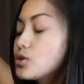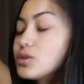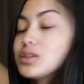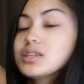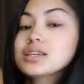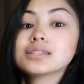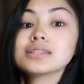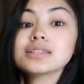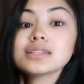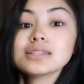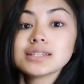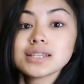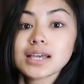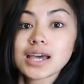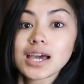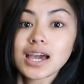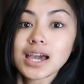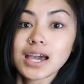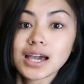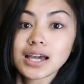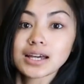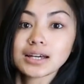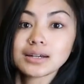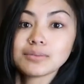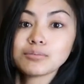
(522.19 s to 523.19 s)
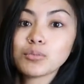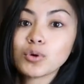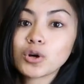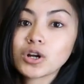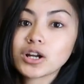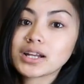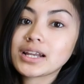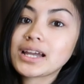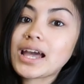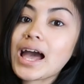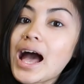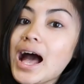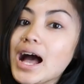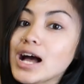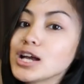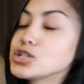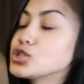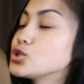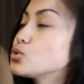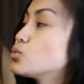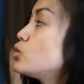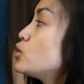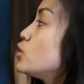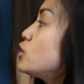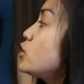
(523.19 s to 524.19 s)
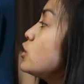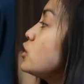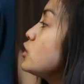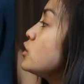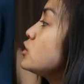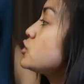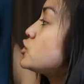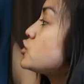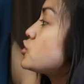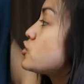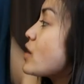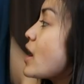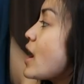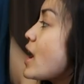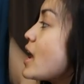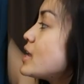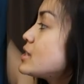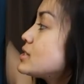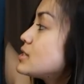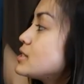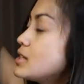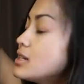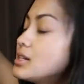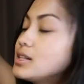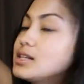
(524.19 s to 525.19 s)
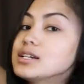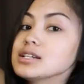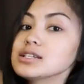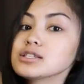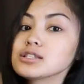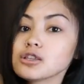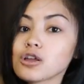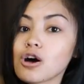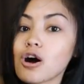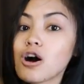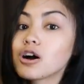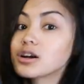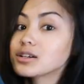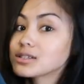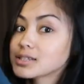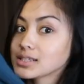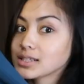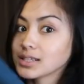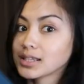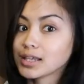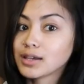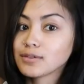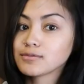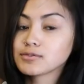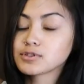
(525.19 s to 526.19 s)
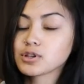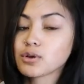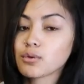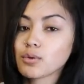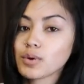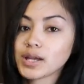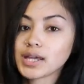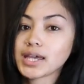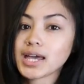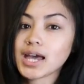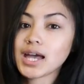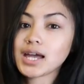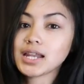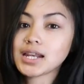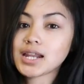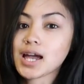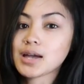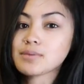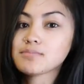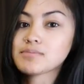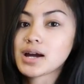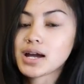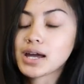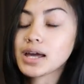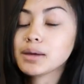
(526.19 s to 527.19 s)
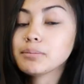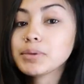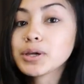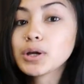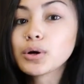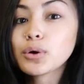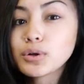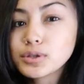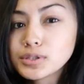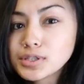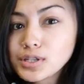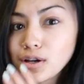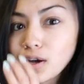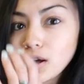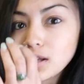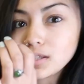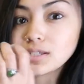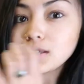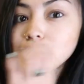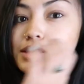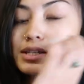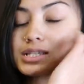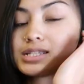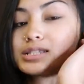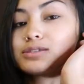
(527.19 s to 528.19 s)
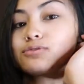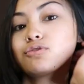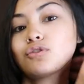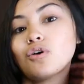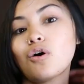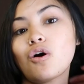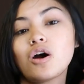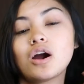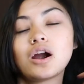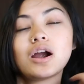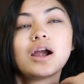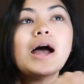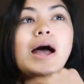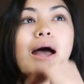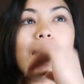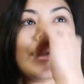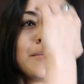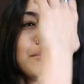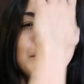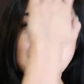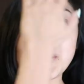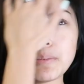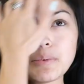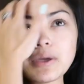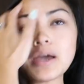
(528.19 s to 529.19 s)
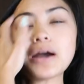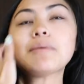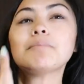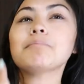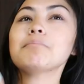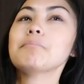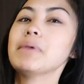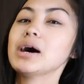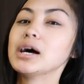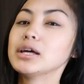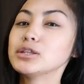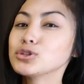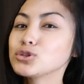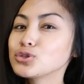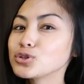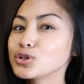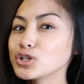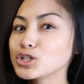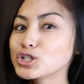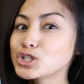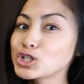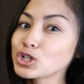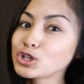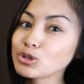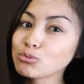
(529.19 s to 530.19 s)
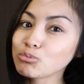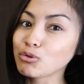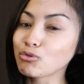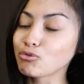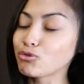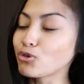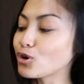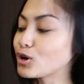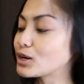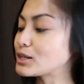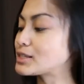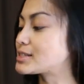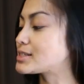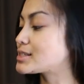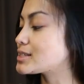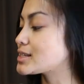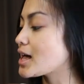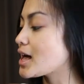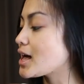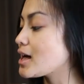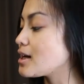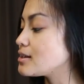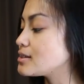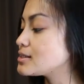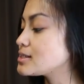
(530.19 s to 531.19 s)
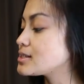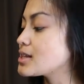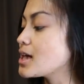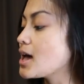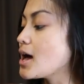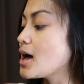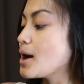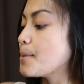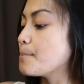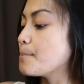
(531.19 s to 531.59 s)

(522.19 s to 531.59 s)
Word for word: So this is a more casual dress. It is long sleeve, so again, I might be holding on to this for maybe a month or two before it sells